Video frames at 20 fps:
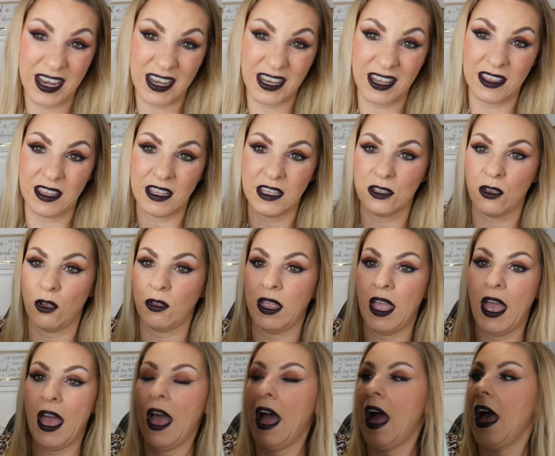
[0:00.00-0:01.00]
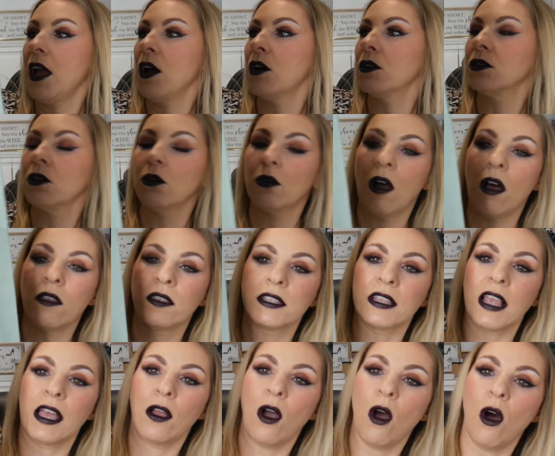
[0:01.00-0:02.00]
any of these on yet. I also got this
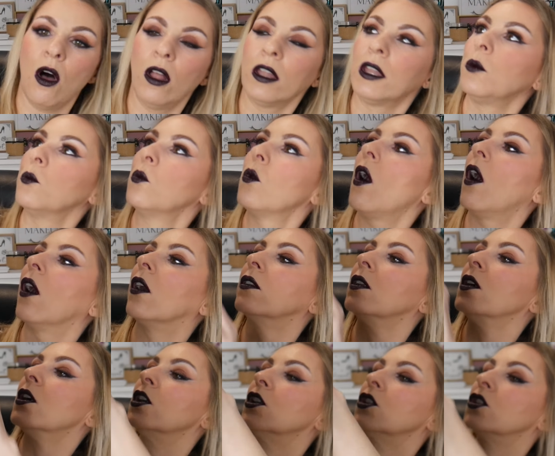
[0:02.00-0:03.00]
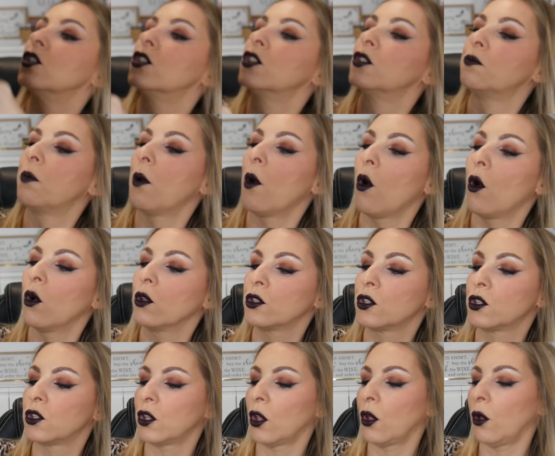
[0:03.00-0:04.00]
like all-in-one sports
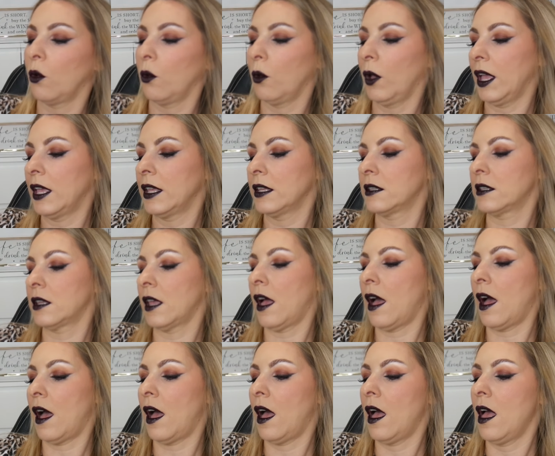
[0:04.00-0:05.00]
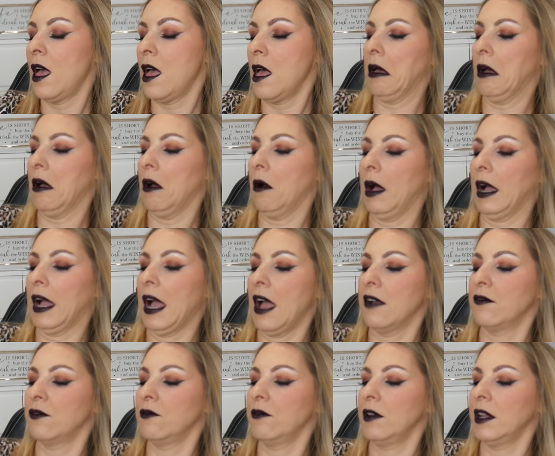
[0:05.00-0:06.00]
suit. It's a, oh, I can't
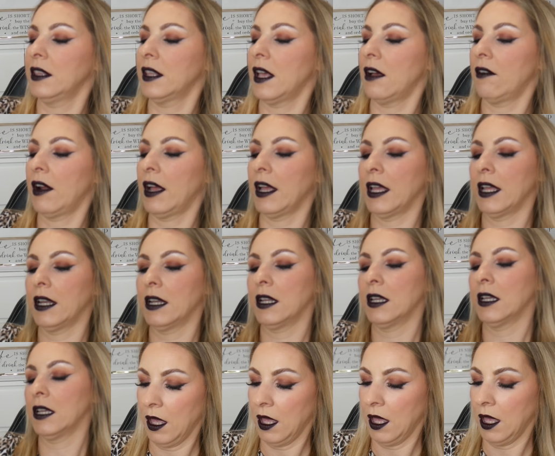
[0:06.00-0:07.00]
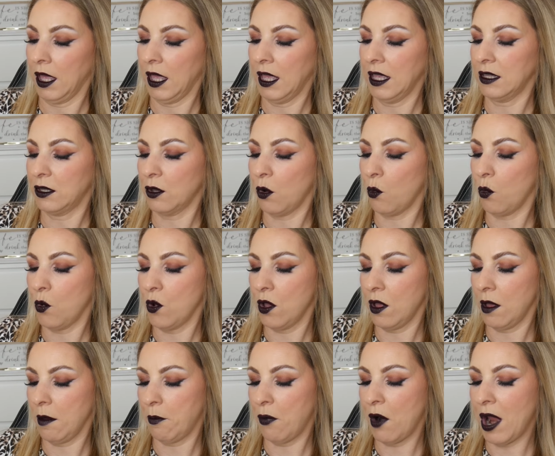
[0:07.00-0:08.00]
even read that writing. It's a
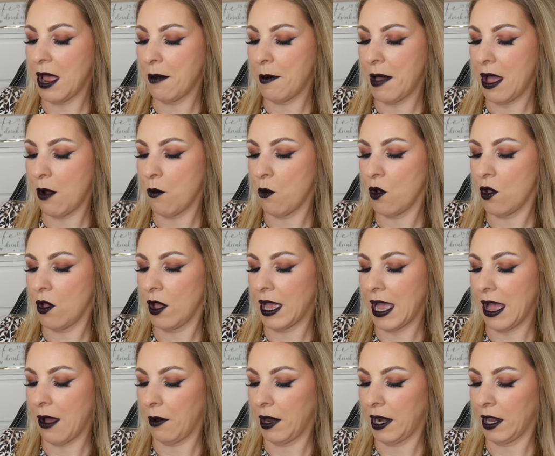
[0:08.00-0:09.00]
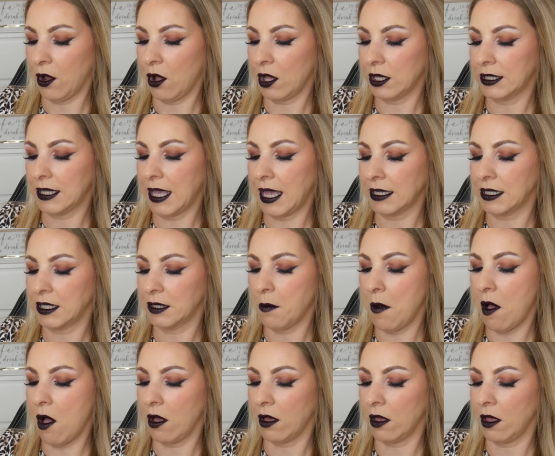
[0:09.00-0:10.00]
Primark workout, and I got a size
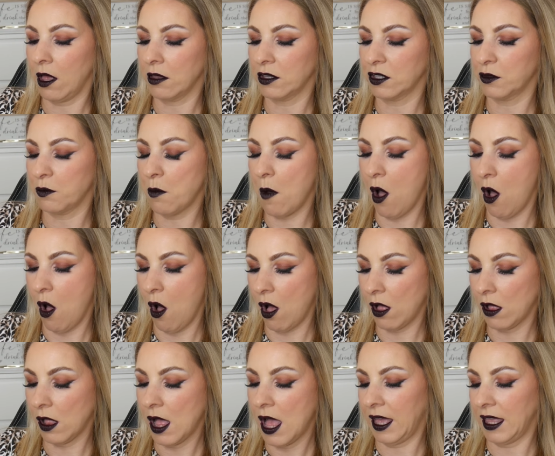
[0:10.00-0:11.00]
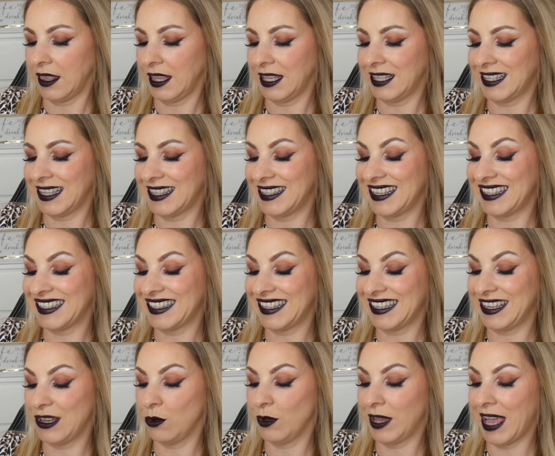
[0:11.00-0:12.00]
small, and this is, it's
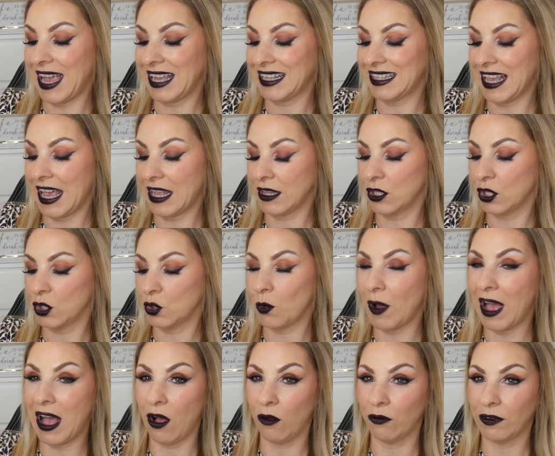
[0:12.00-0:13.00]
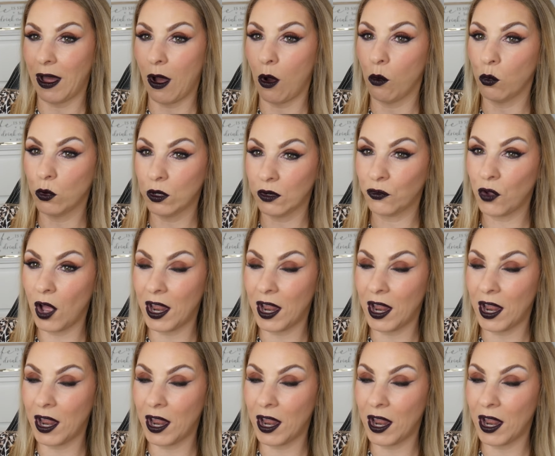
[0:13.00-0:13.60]
a UK 10 to 12. Now, I would have